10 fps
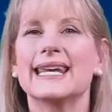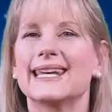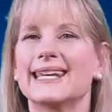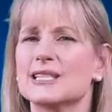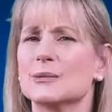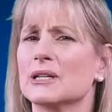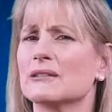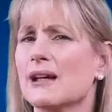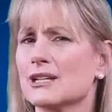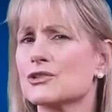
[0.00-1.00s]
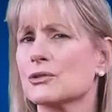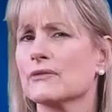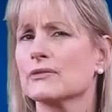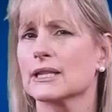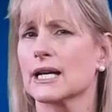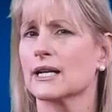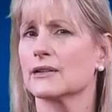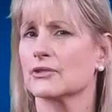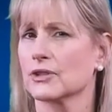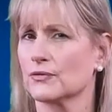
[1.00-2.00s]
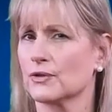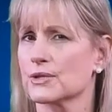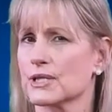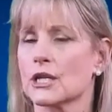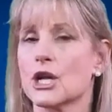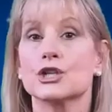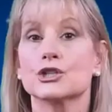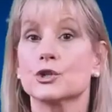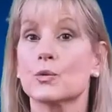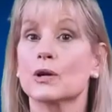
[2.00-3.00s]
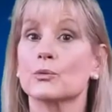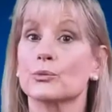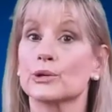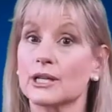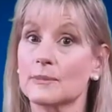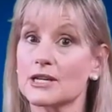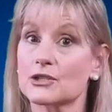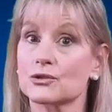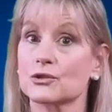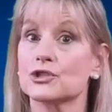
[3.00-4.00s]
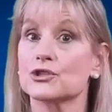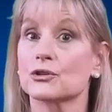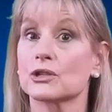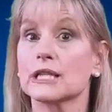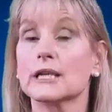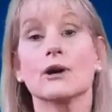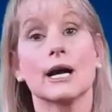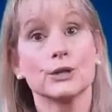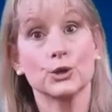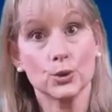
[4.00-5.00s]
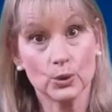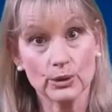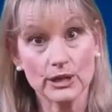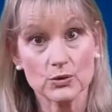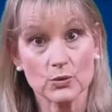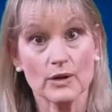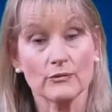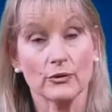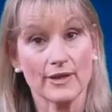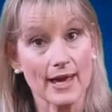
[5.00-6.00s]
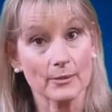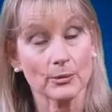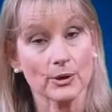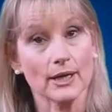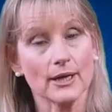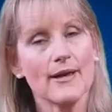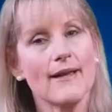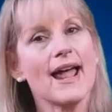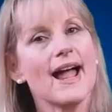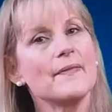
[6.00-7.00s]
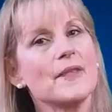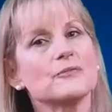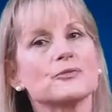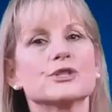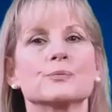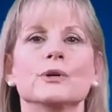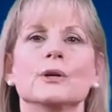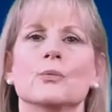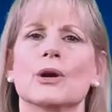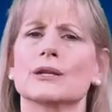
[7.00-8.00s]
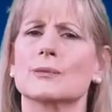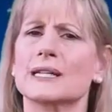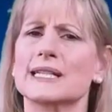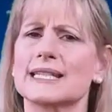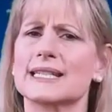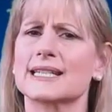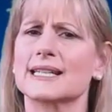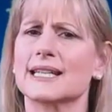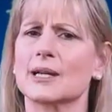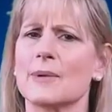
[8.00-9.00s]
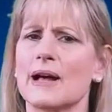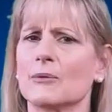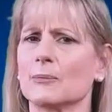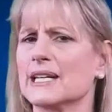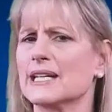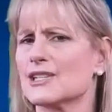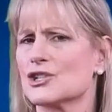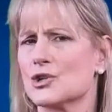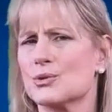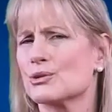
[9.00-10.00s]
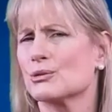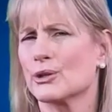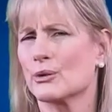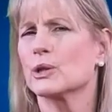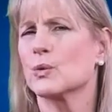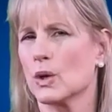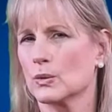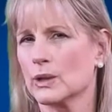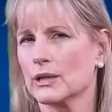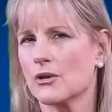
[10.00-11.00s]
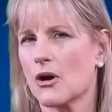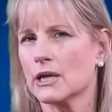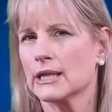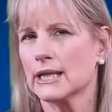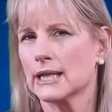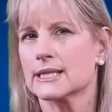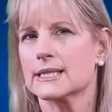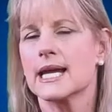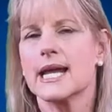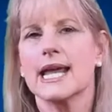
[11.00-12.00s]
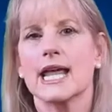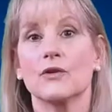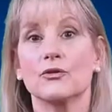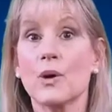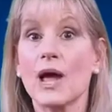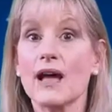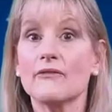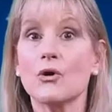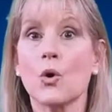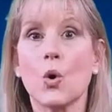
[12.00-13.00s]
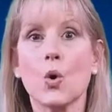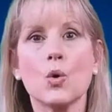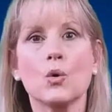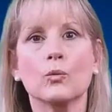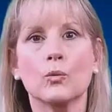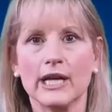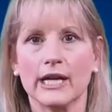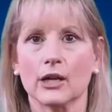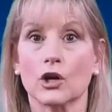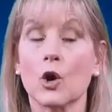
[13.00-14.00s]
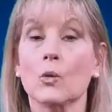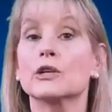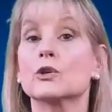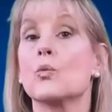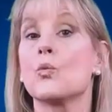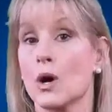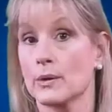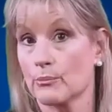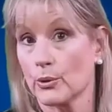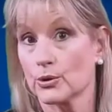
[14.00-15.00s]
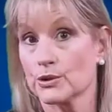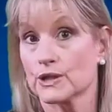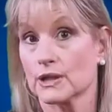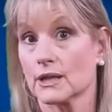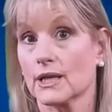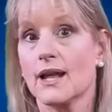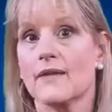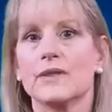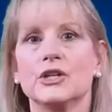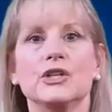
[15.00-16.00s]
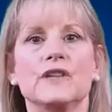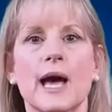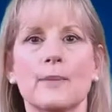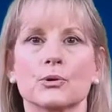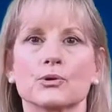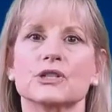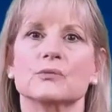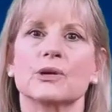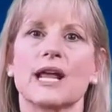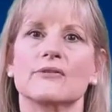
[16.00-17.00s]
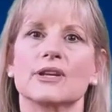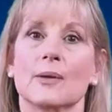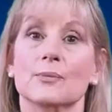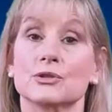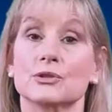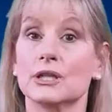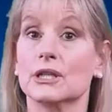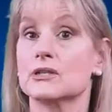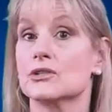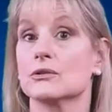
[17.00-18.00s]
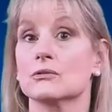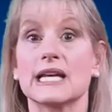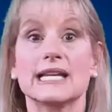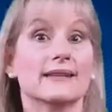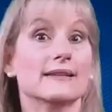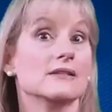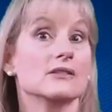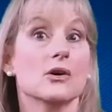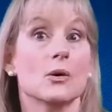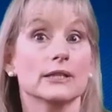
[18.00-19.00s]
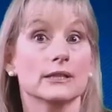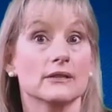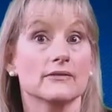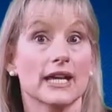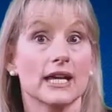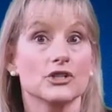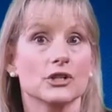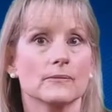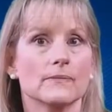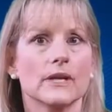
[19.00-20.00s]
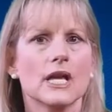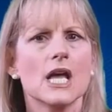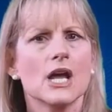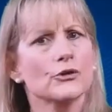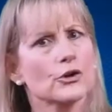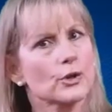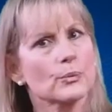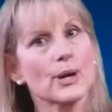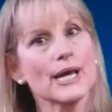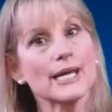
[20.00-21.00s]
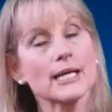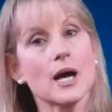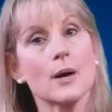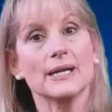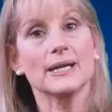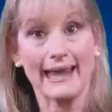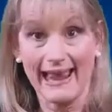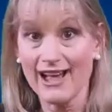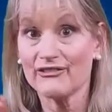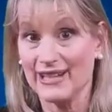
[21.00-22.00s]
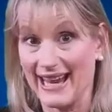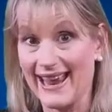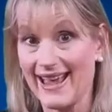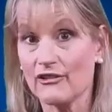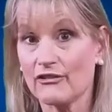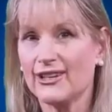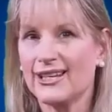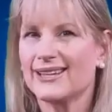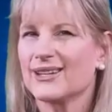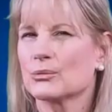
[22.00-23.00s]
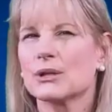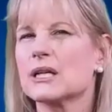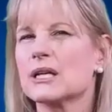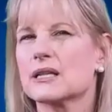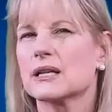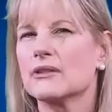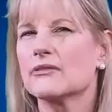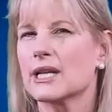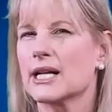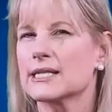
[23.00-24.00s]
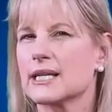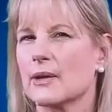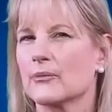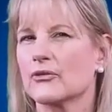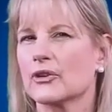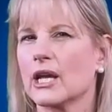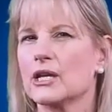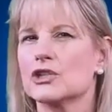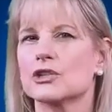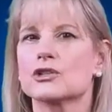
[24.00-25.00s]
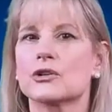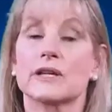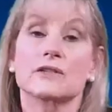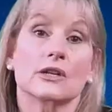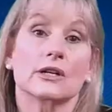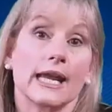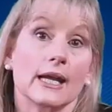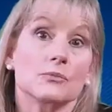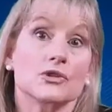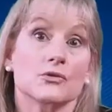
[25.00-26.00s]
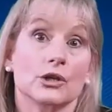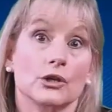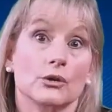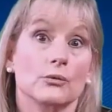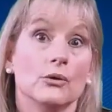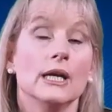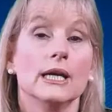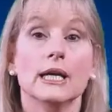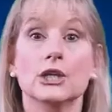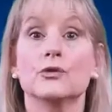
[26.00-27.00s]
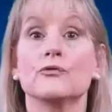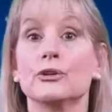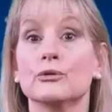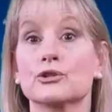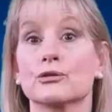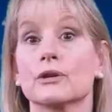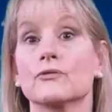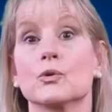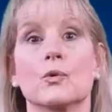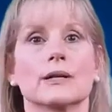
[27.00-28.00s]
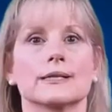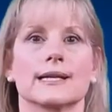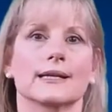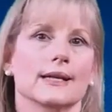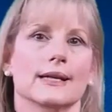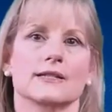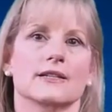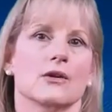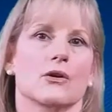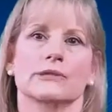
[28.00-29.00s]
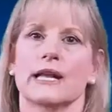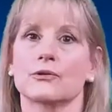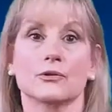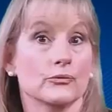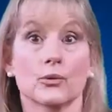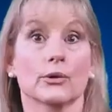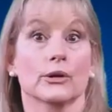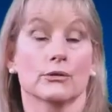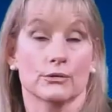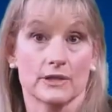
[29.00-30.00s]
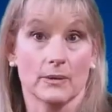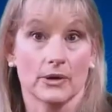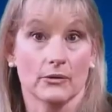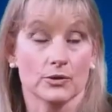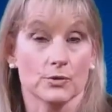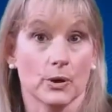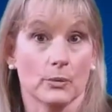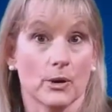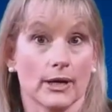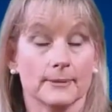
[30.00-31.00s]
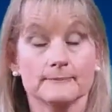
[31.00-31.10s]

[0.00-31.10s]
can get to be a lot of travel and kind of confusing. So you want to really make sure that you're clear on who gets what for that break. And then for spring break, the biggest thing to think about, because it's usually only 1 week long, is if you have the whole week going to one person, then that person would have the opportunity to take the kids and go on a little vacation. If you're going to break it up into half and half, that really doesn't leave a lot of time for vacation, so that's going to hamstring you in the future if you want to take the kids and go down to Florida or something for spring break.